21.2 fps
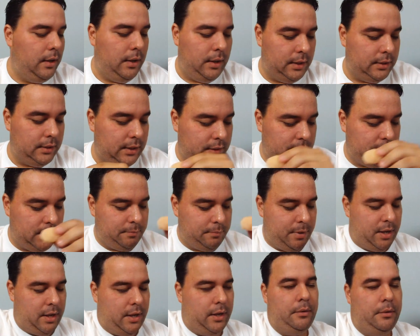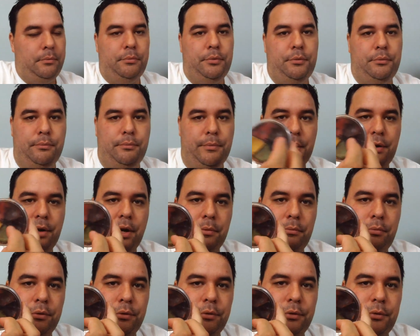is I take my Meron
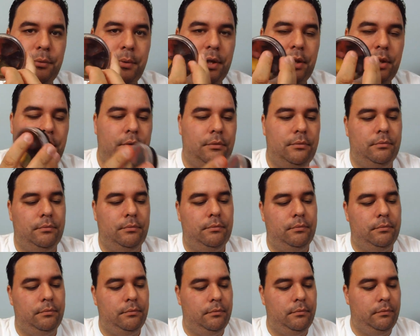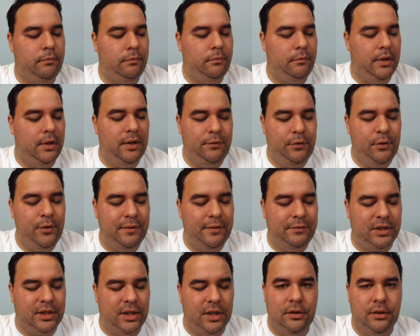Bruise wheel, and if you have
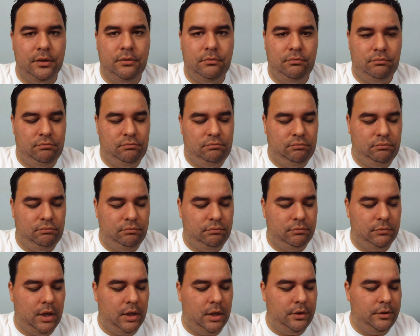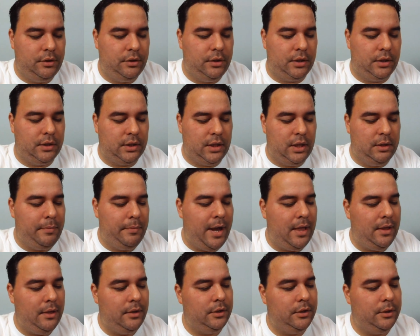skin colors, like a skin
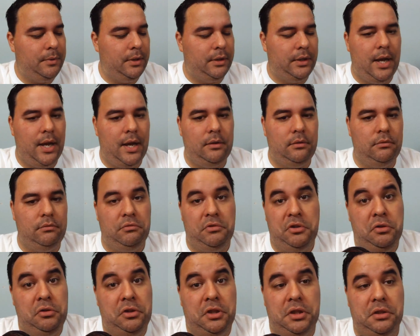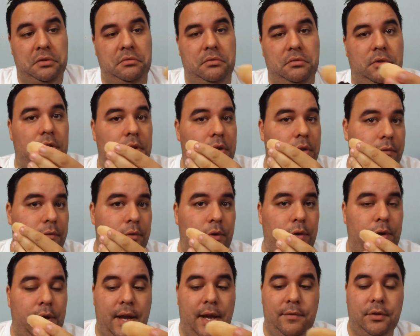palette, something like that, use it. You know, if you
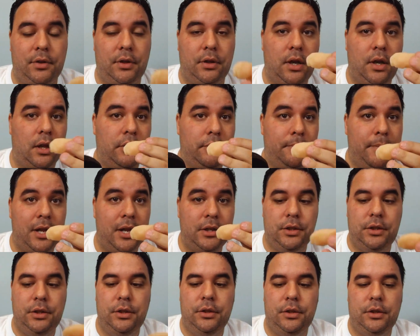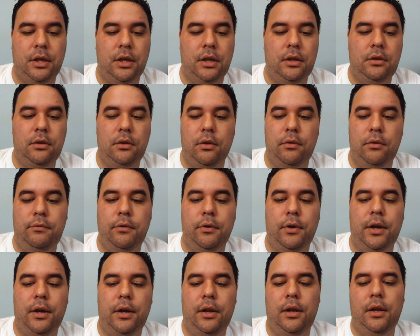already have a color match to your skin, go for
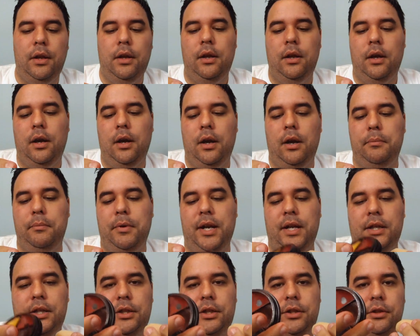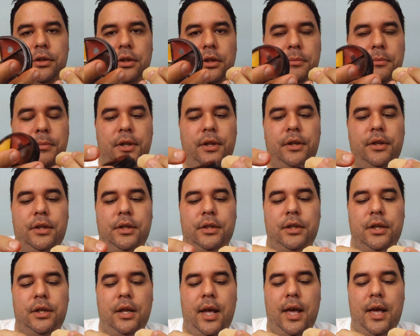it. But I just use a little bit of this,
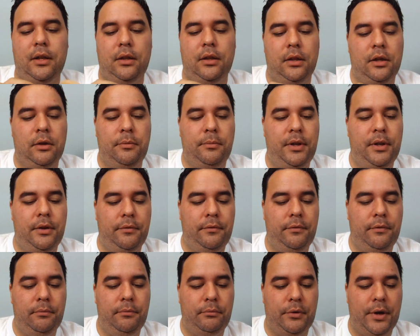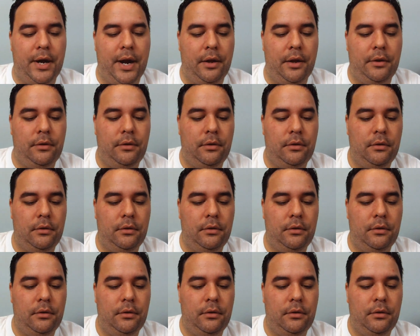and I'll add a little bit of brown